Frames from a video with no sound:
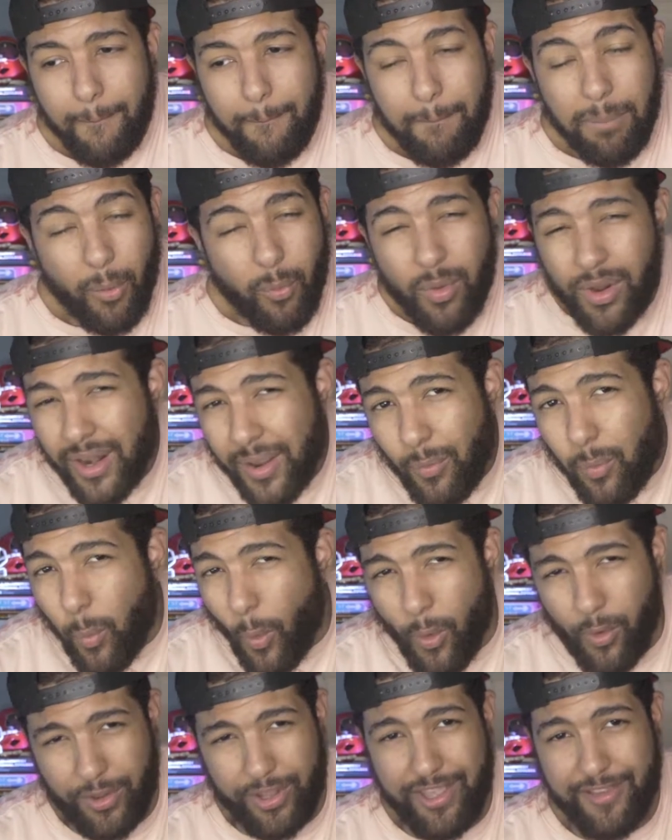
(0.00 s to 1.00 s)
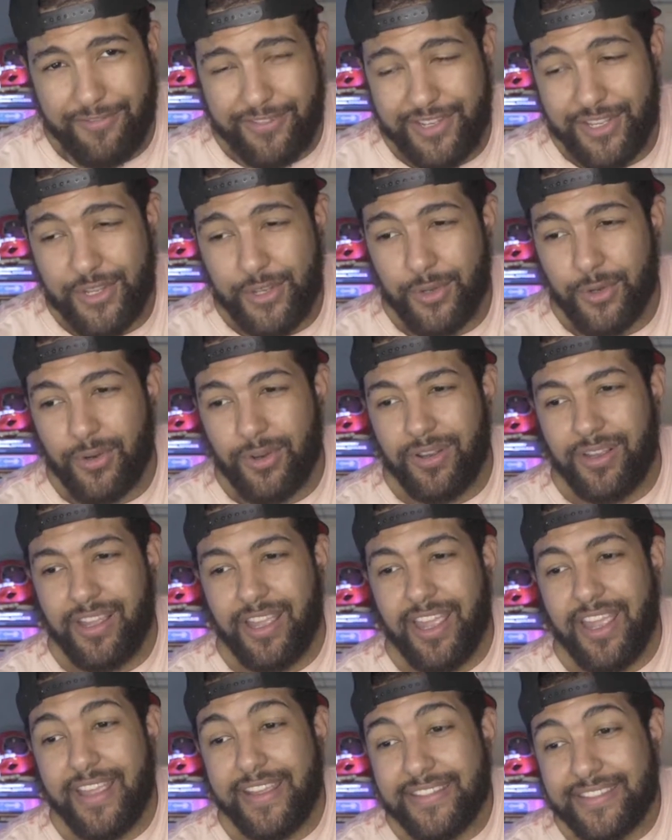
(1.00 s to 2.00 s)
But what I won't give to you
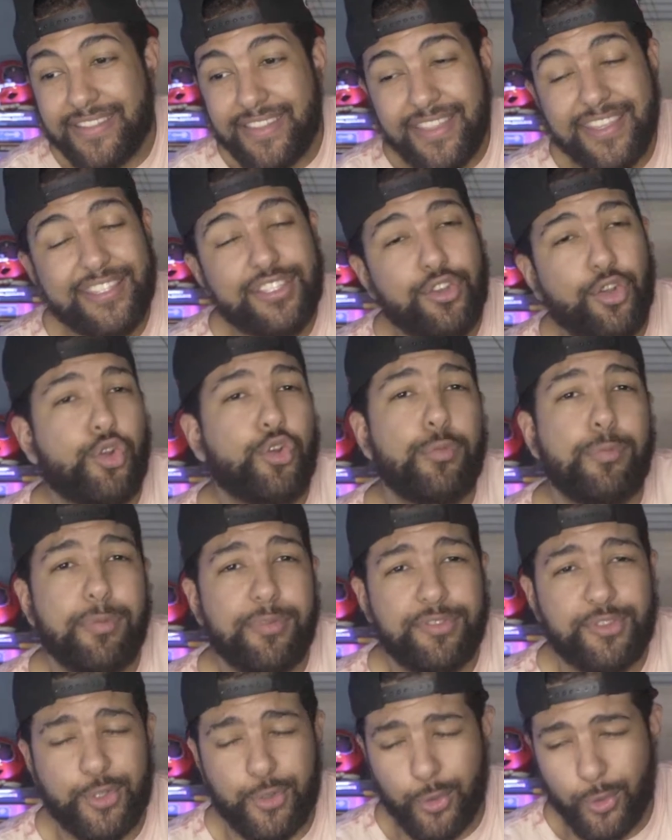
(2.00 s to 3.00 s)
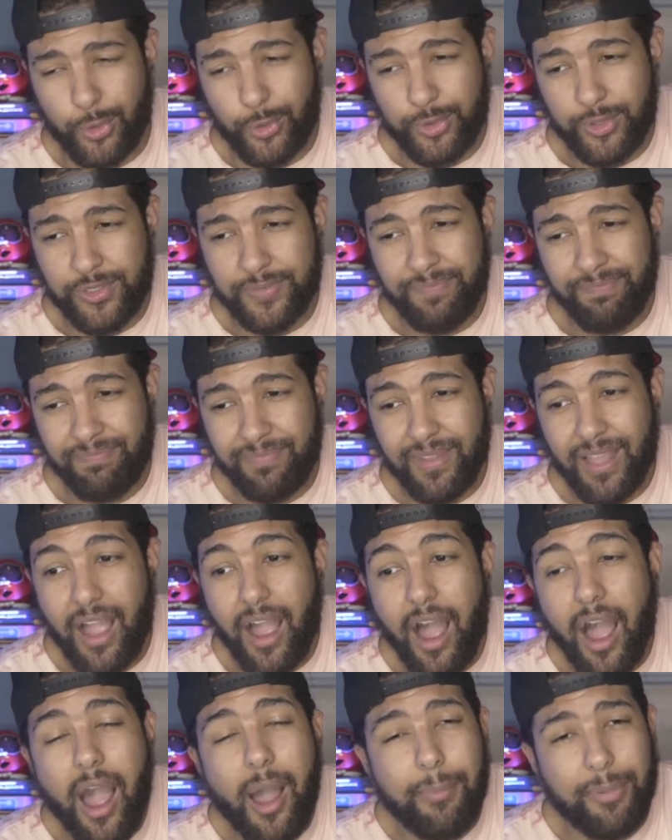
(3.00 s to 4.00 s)
is this group of schools.
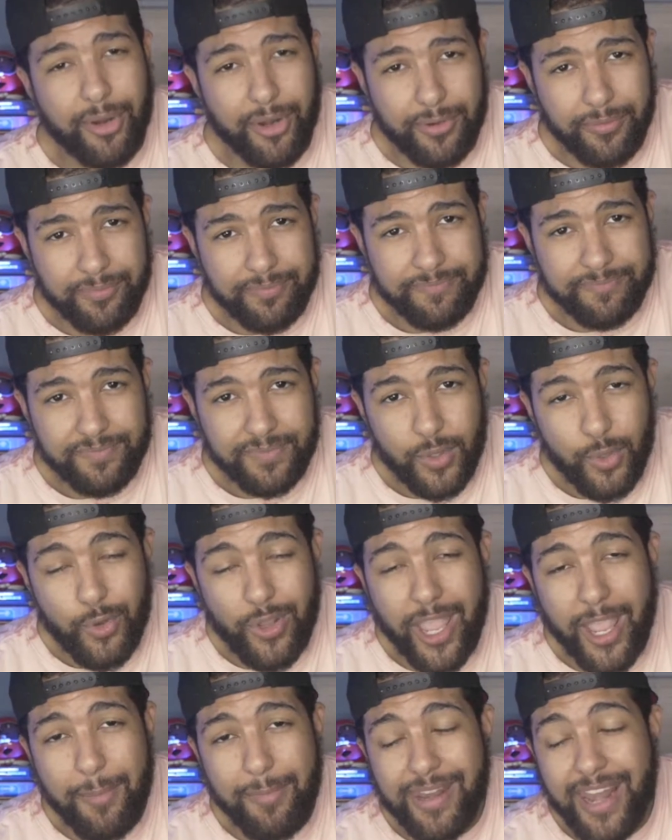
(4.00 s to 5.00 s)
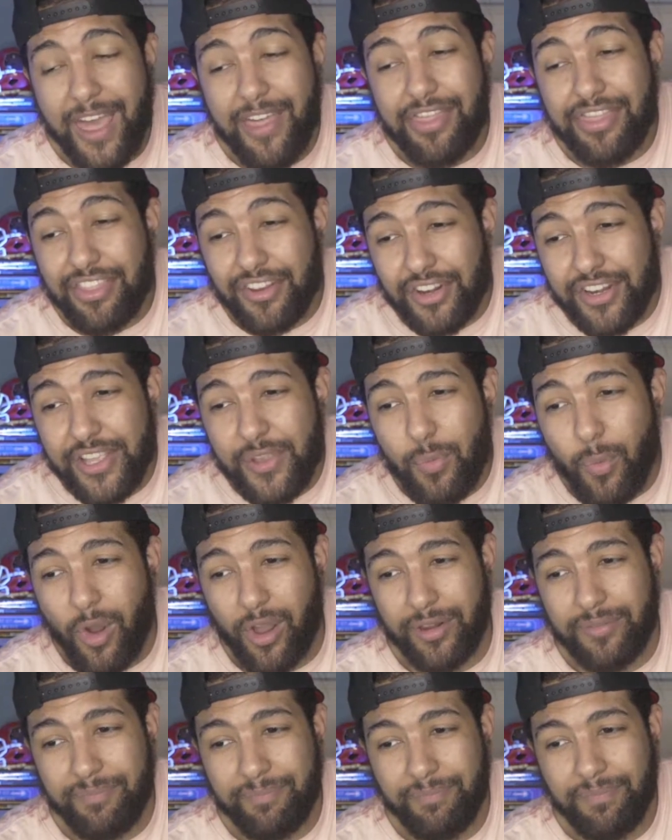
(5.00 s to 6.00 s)
Auburn, who came in at
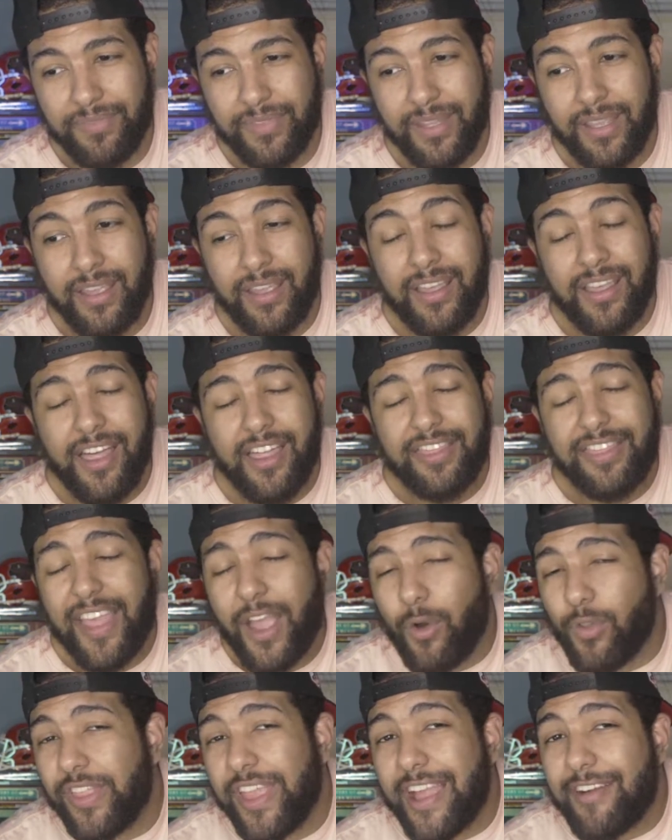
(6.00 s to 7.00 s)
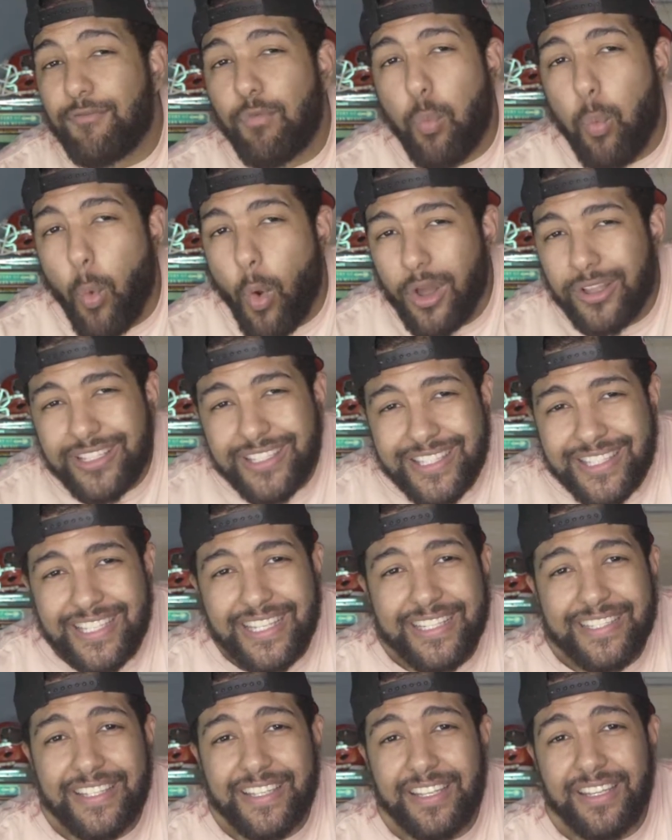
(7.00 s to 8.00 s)
31. They only have one
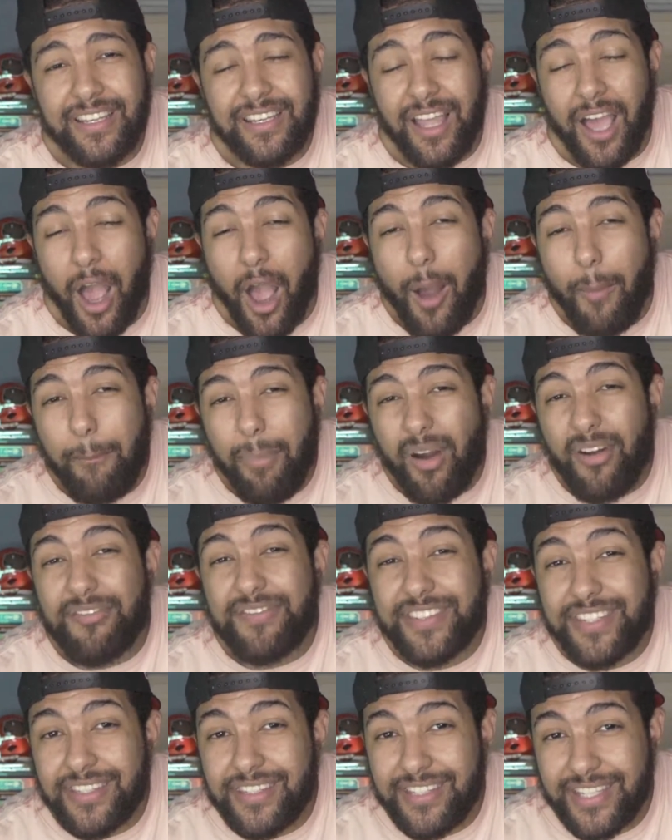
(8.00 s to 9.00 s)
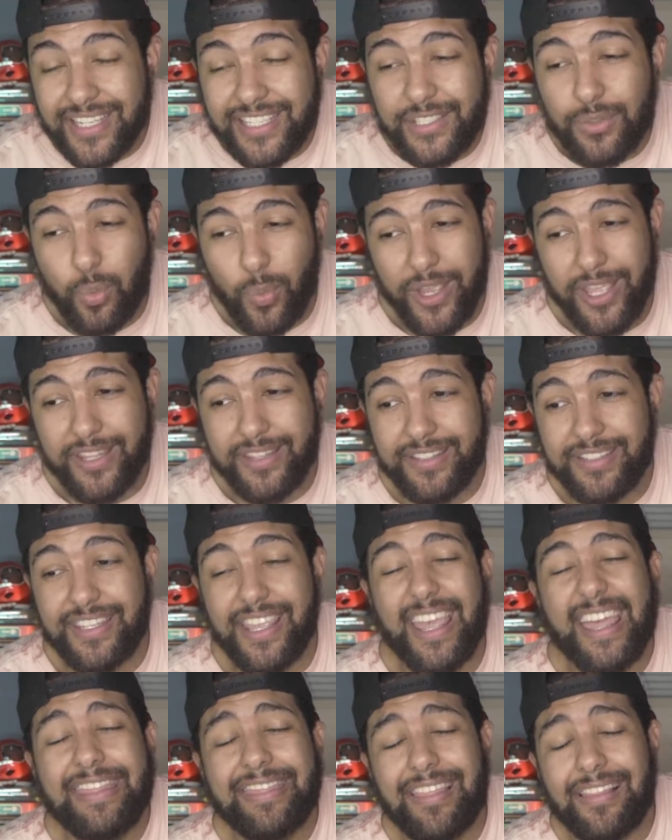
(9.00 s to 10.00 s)
season above 6 wins
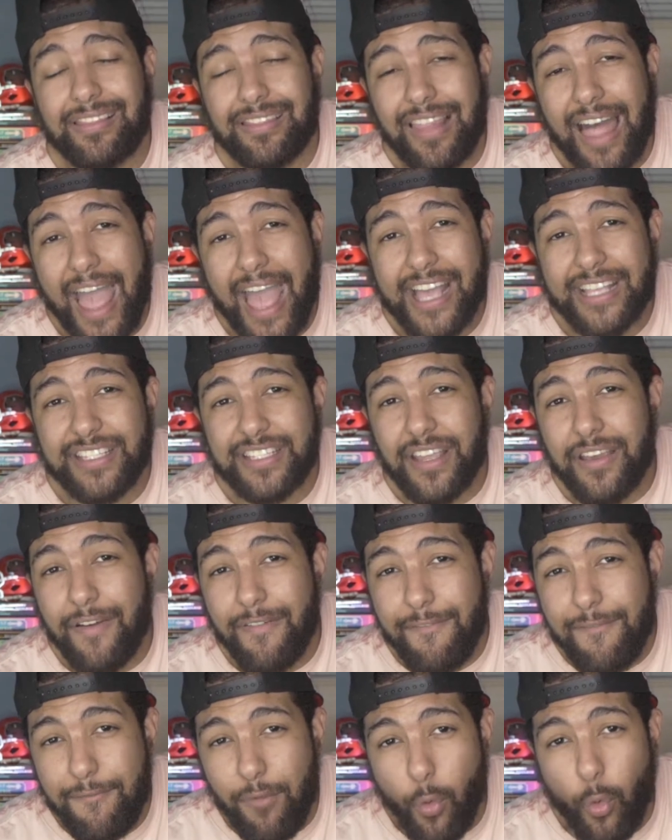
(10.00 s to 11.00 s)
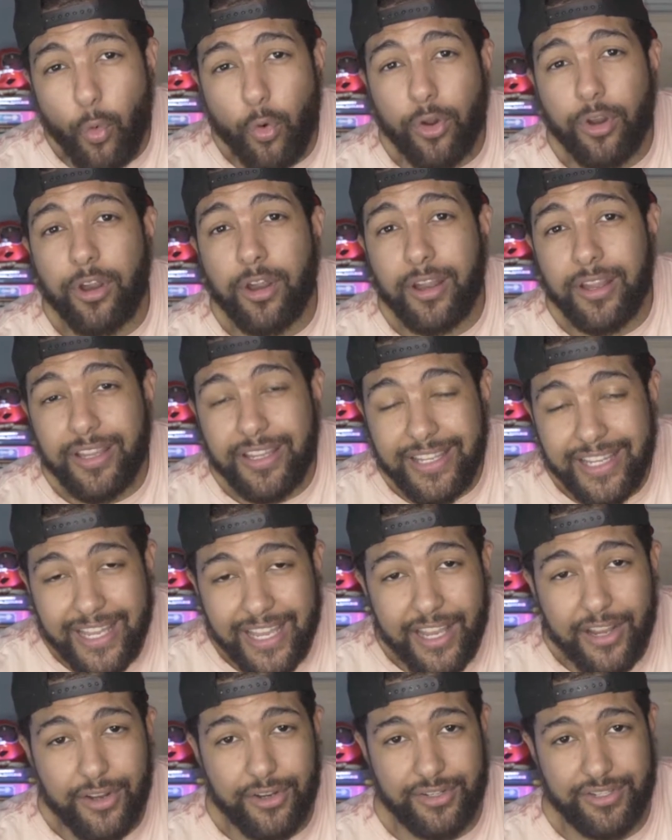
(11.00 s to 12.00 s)
in the last 4
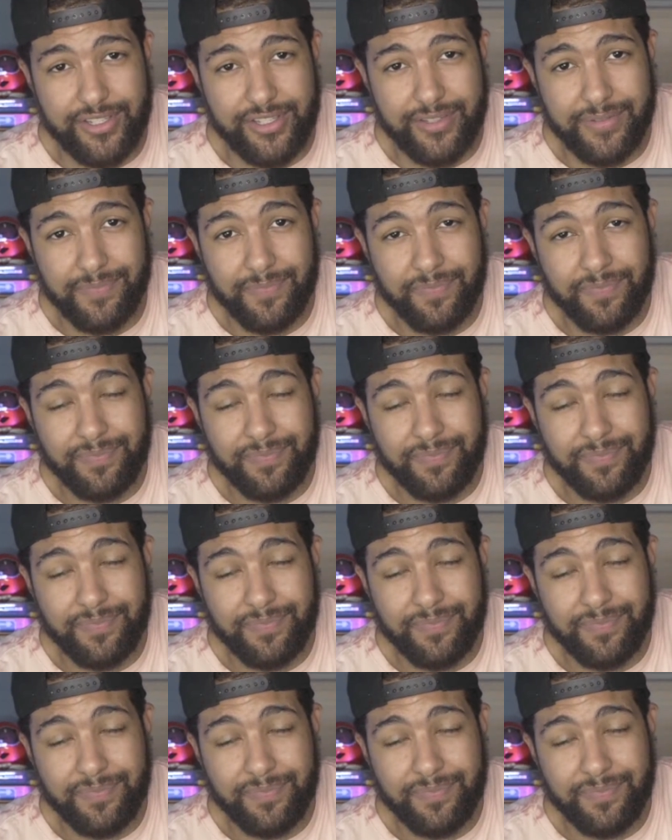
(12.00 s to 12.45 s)
years.